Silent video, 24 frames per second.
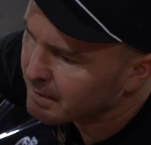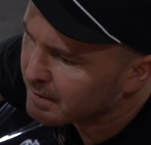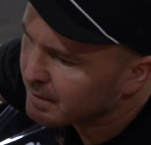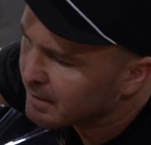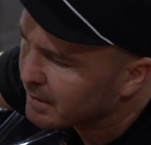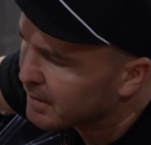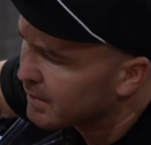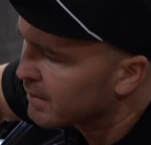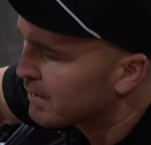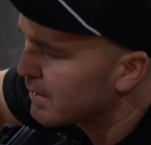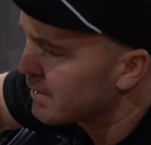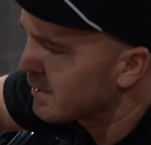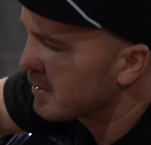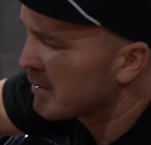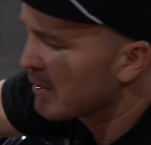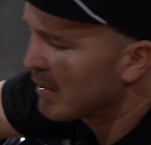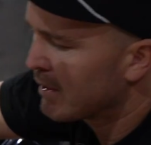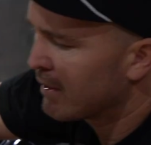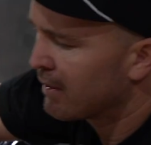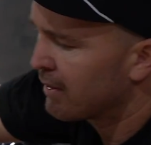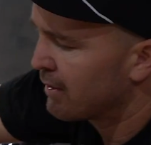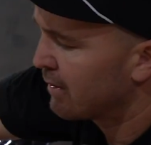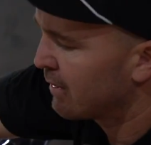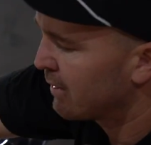This is
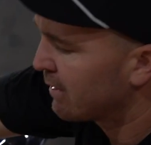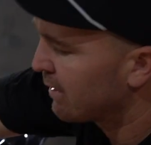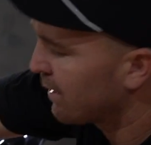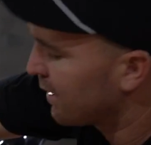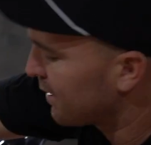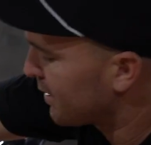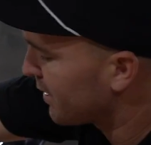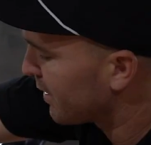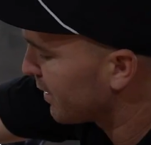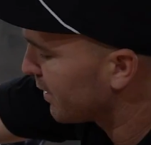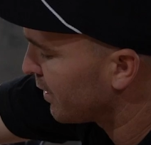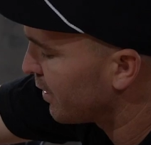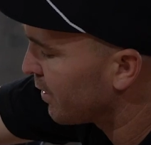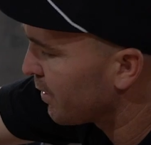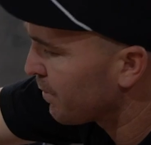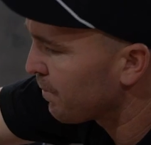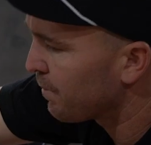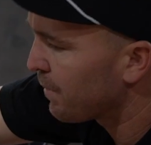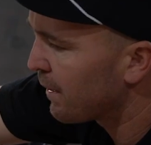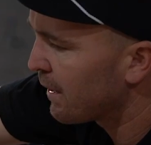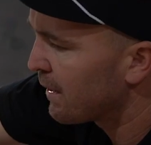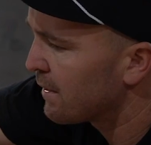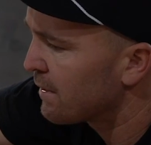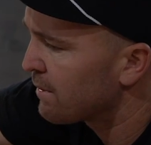such a long
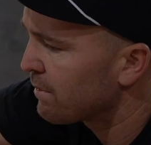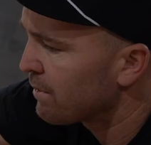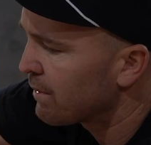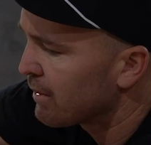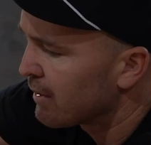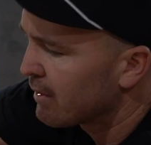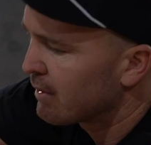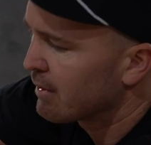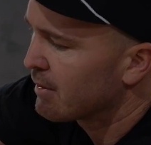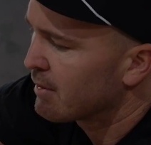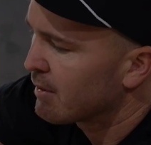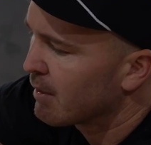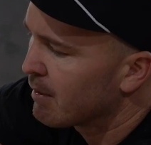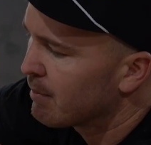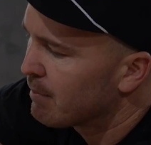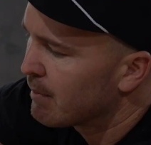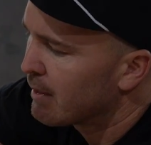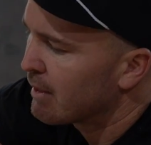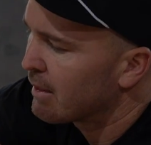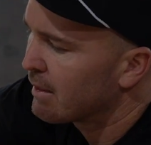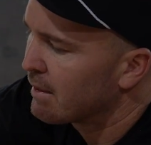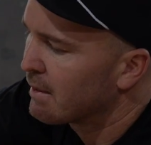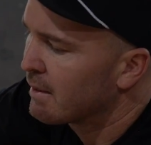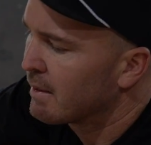piece with so
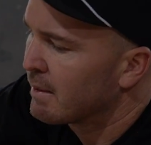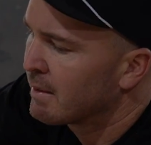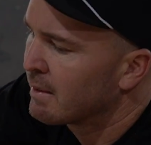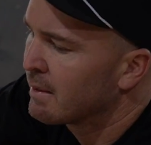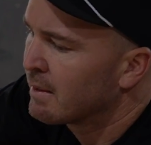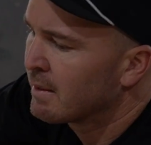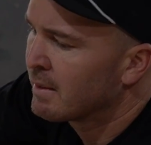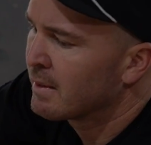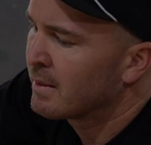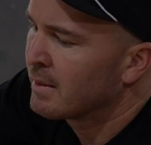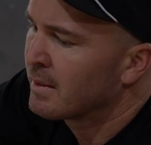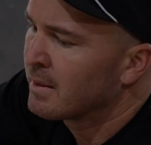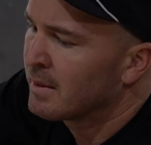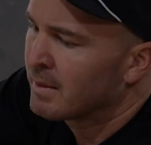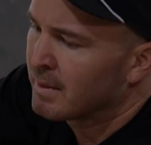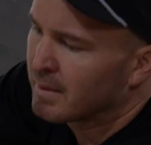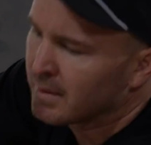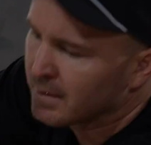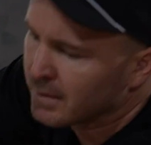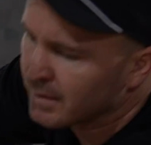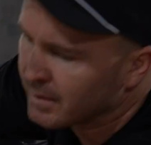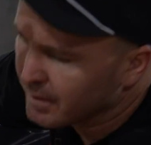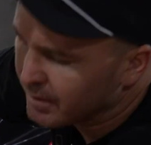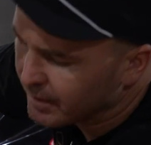many
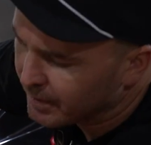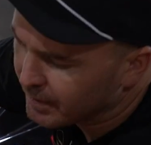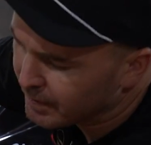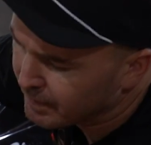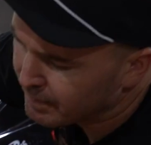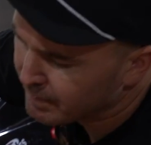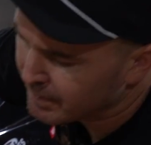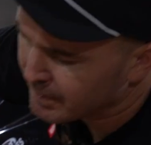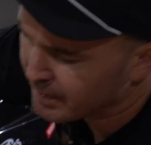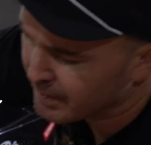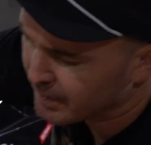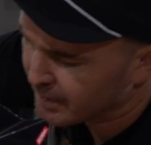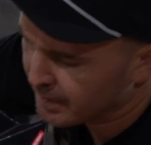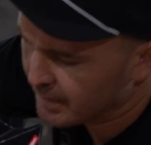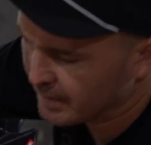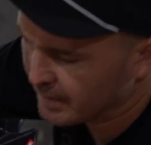curves.